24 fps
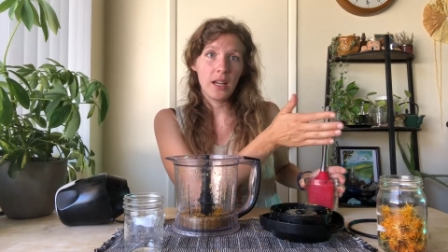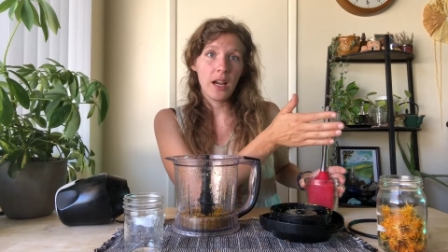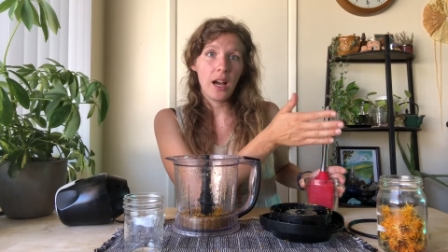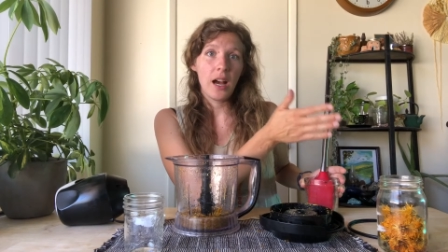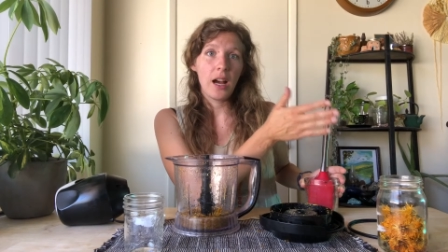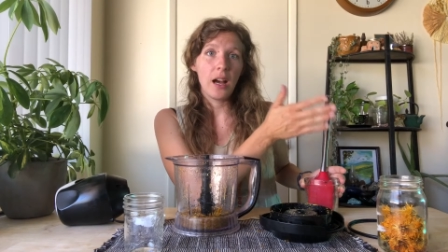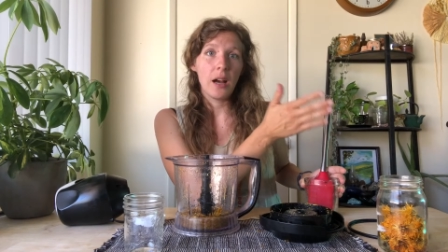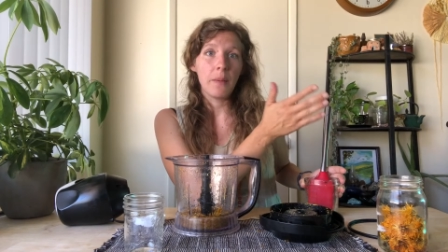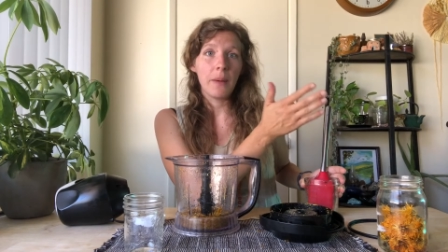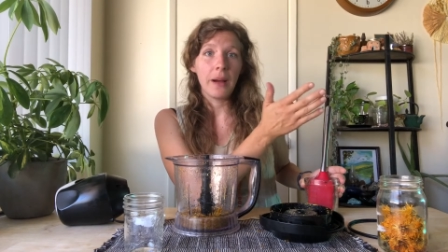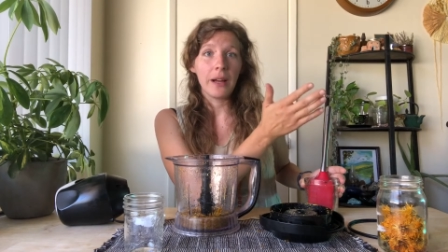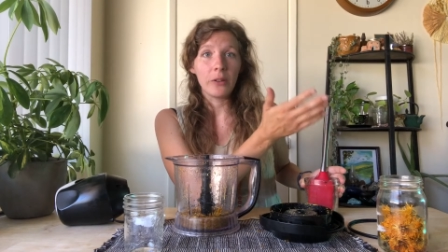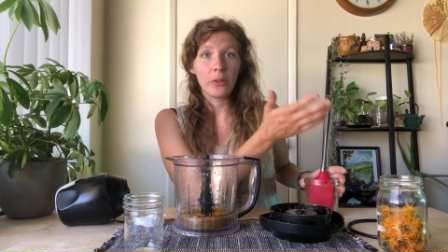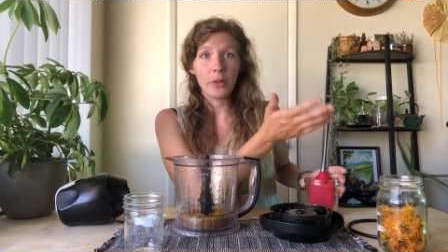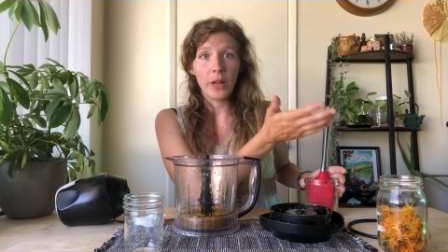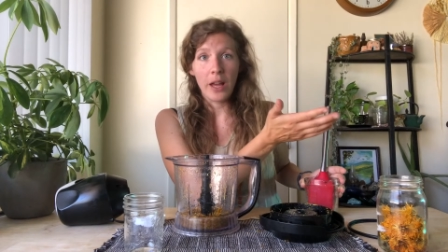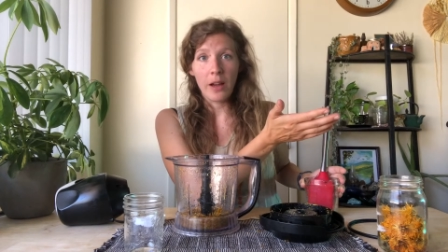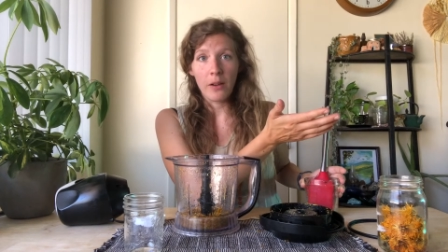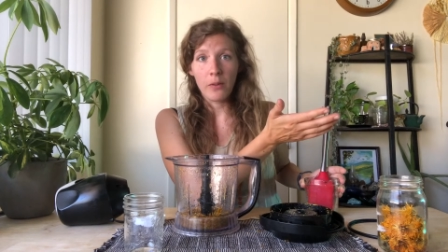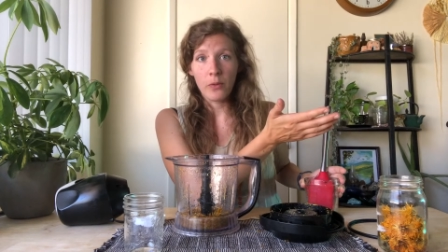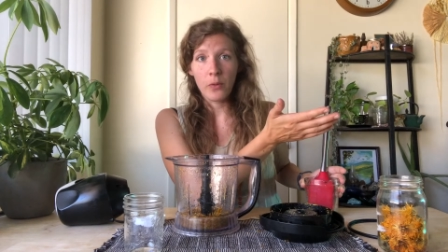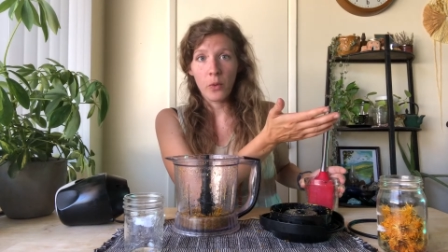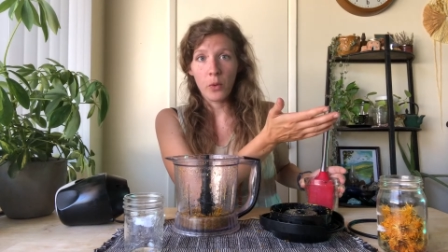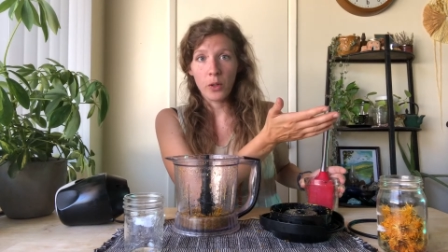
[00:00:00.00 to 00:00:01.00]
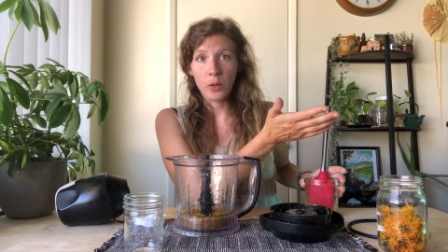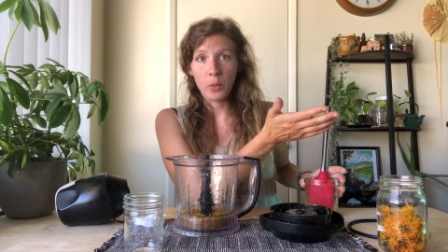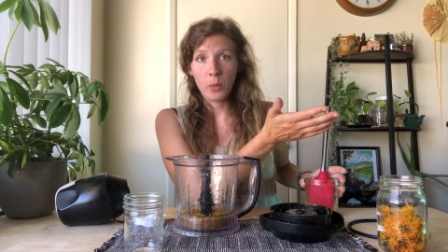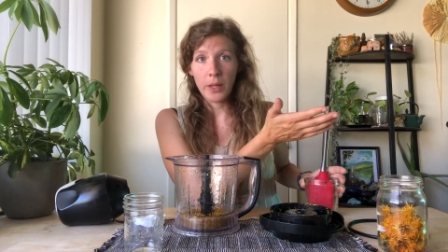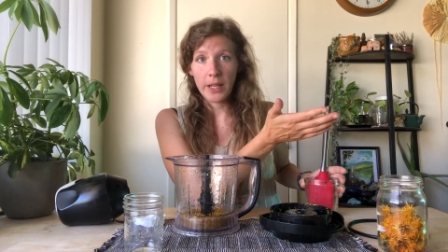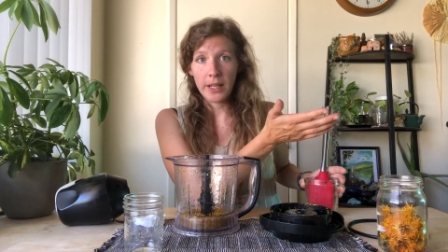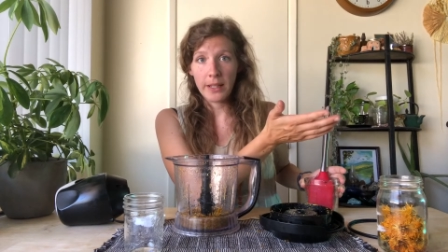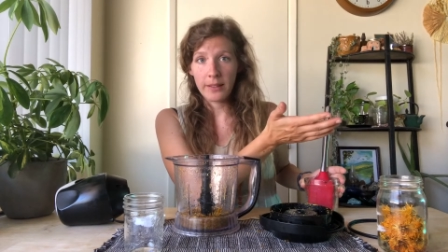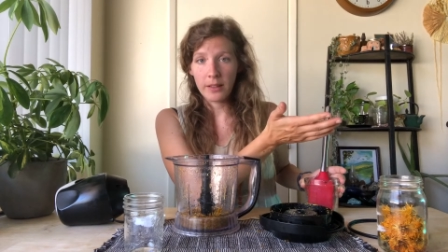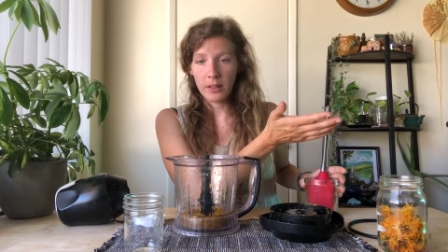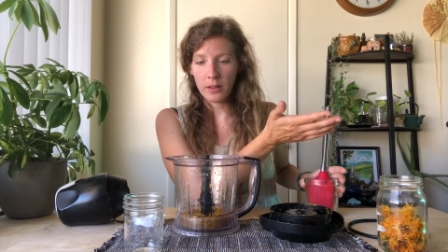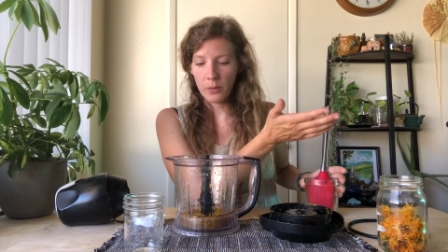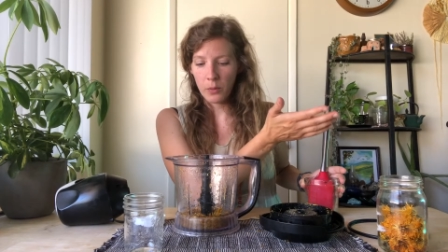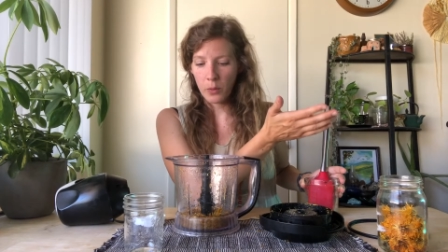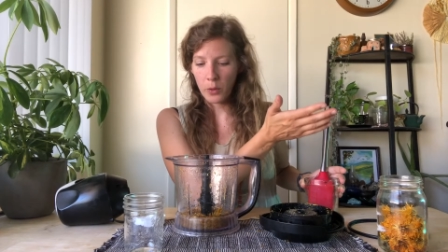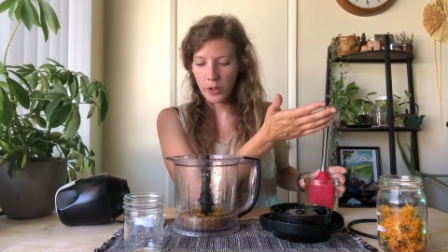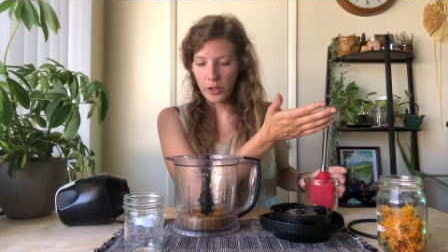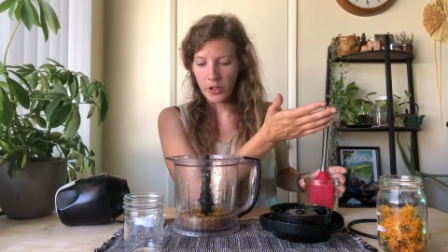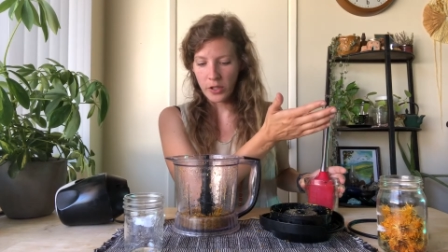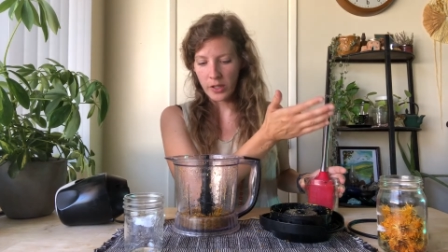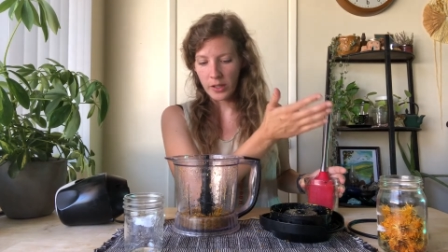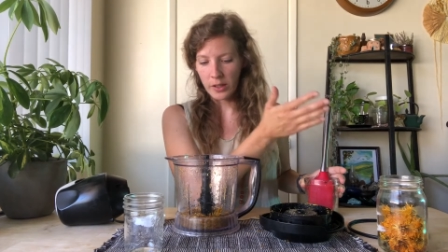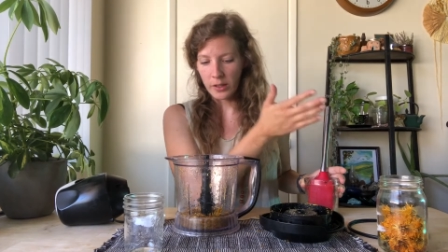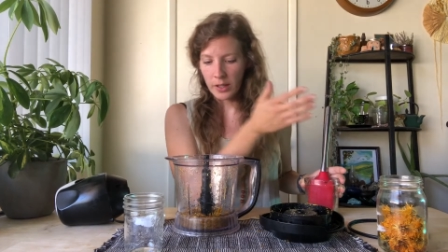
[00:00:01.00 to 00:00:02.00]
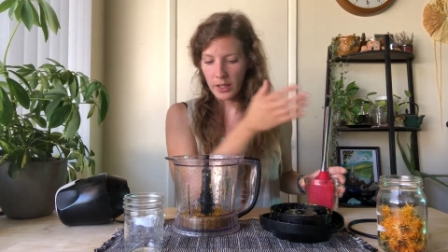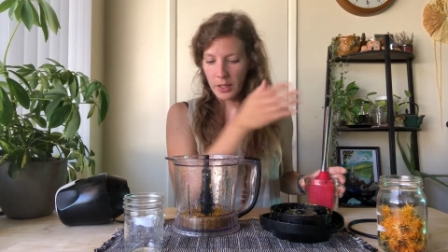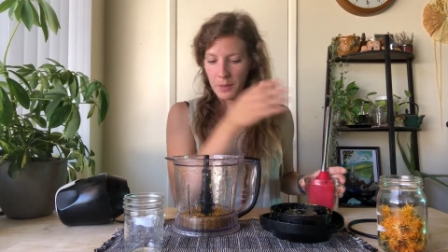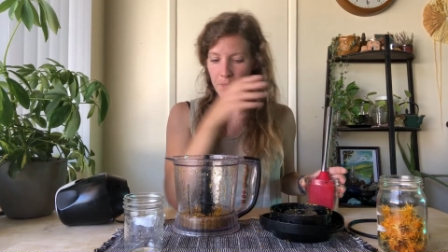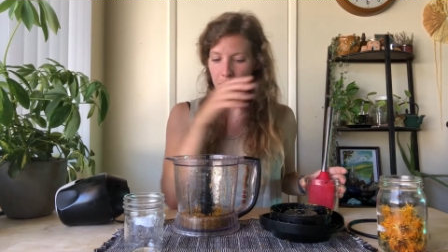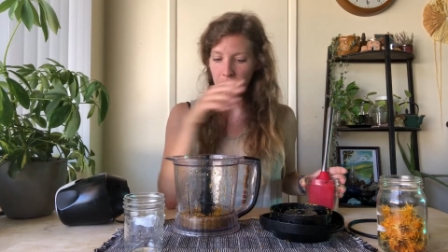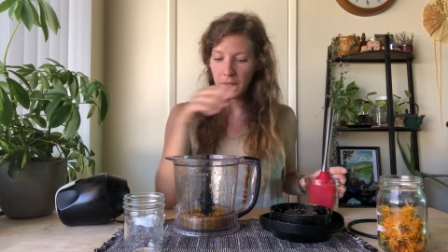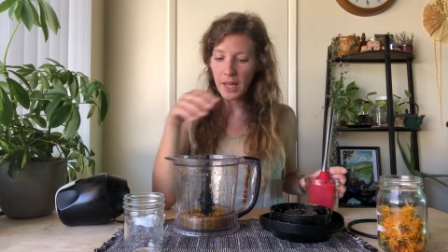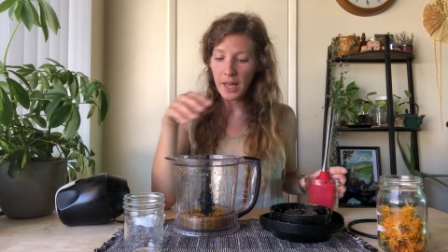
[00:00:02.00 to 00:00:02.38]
I don't have 4 weeks, unfortunately.